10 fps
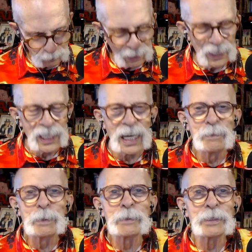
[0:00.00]
I
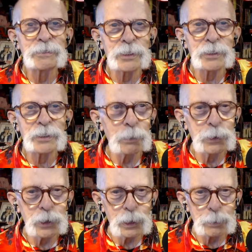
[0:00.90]
remember the first time we
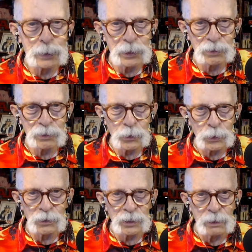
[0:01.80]
talked about this,
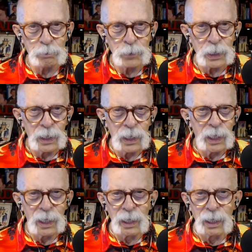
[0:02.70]
George said,
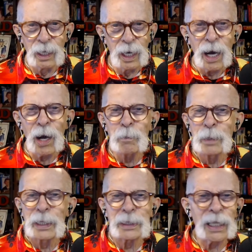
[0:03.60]
oh,
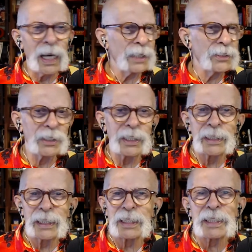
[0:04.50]
my God, you're going
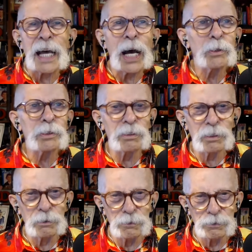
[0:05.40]
to get
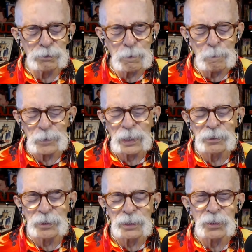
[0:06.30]
thousands of... I
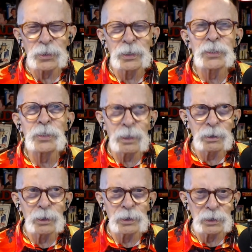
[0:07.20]
said, George, you
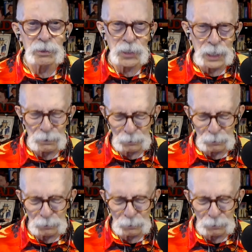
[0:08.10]
don't know this chat